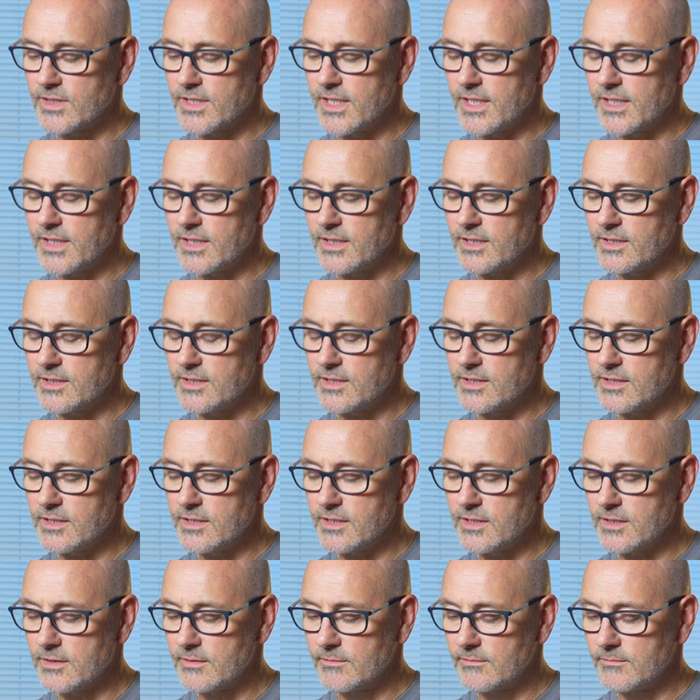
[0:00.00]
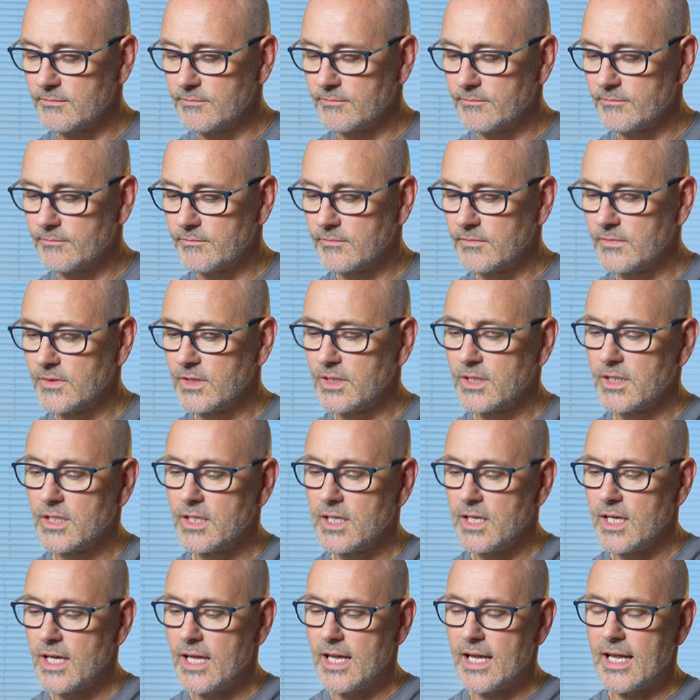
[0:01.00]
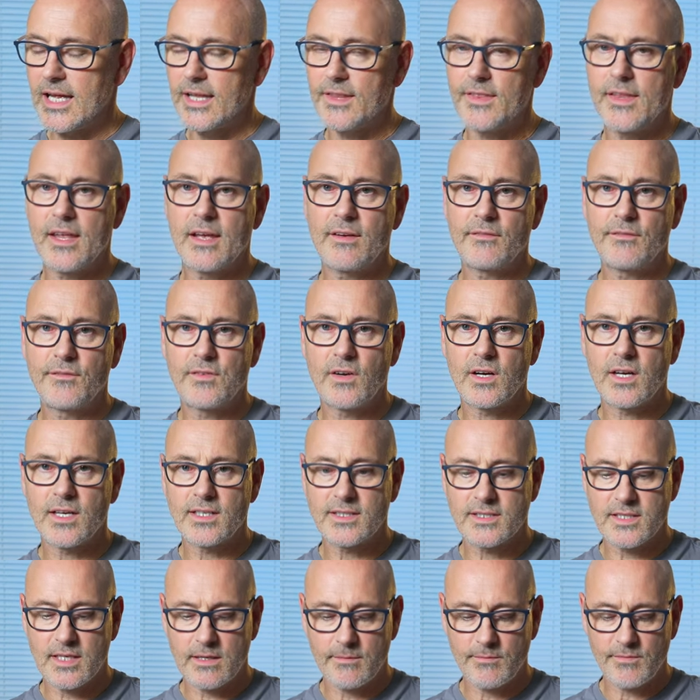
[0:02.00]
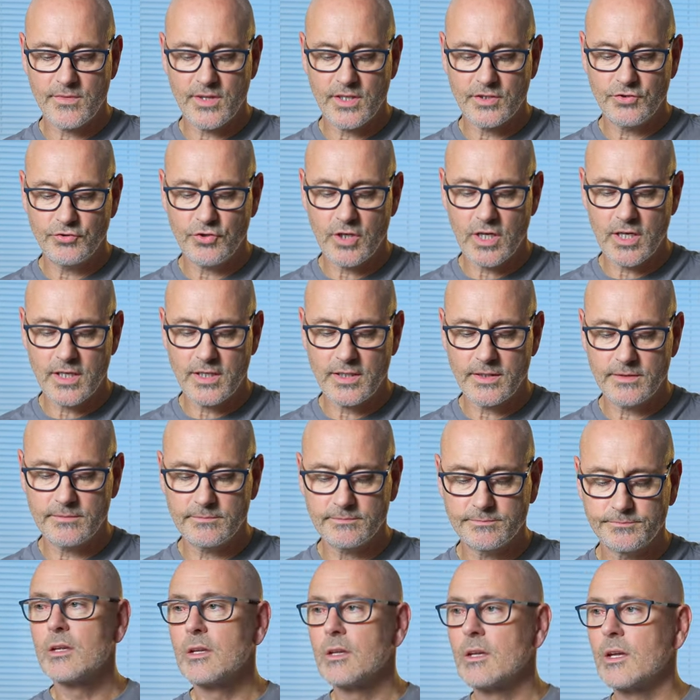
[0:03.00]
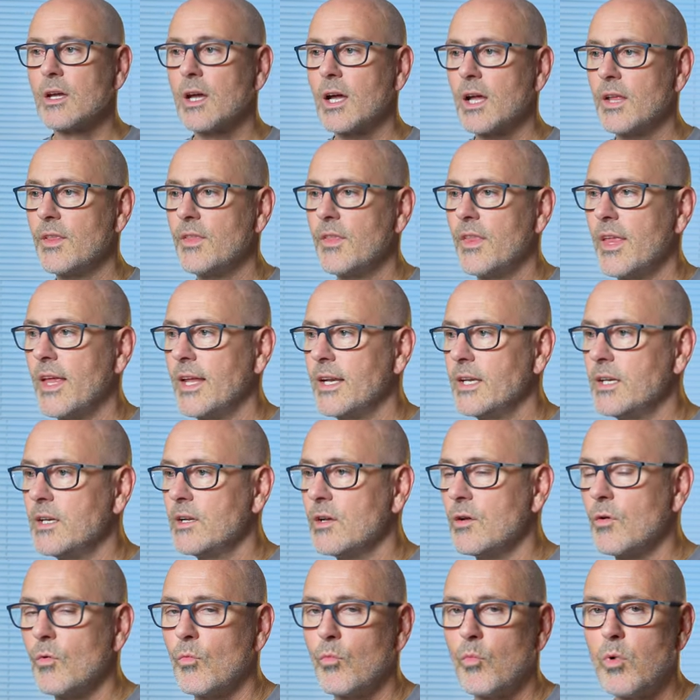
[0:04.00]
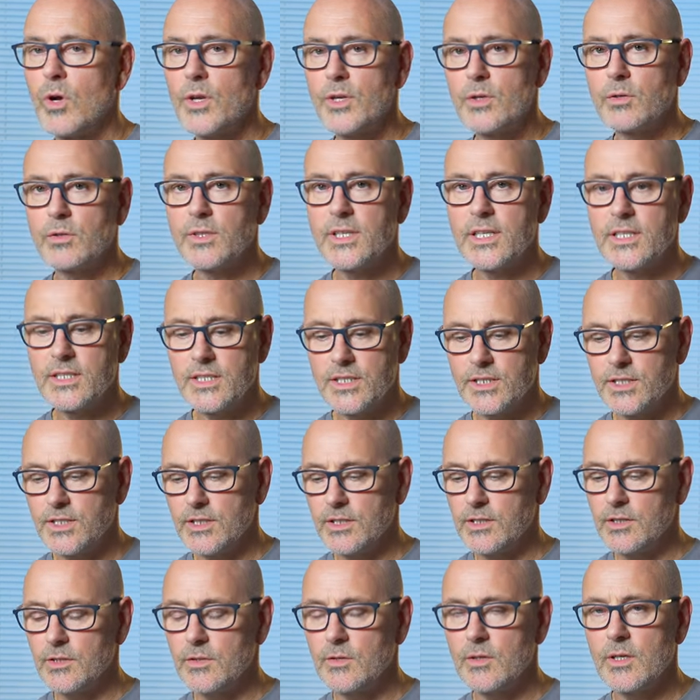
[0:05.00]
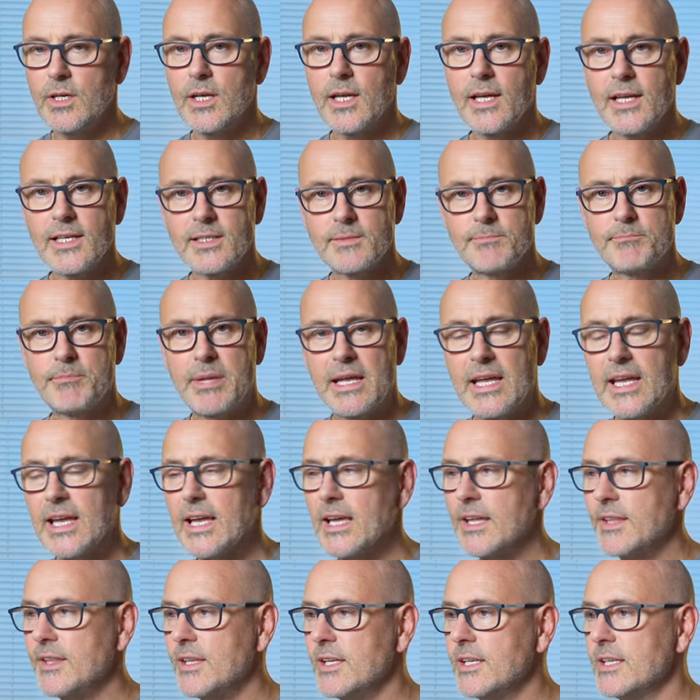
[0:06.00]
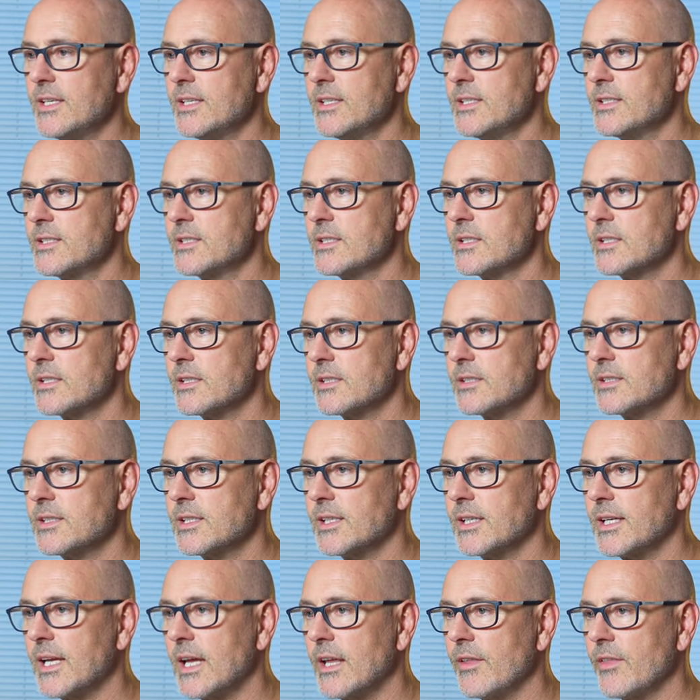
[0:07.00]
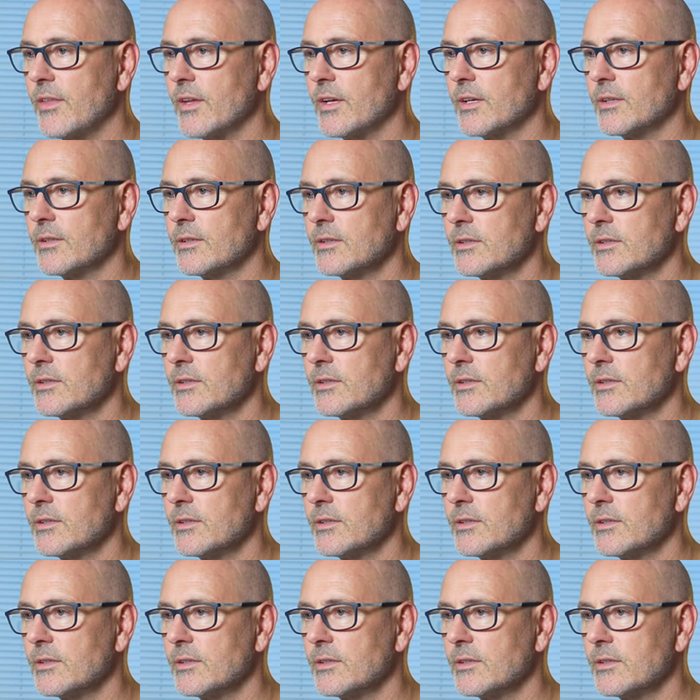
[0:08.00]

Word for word: seconds and that fires up the drone. And then what you'll need to do is pair these together.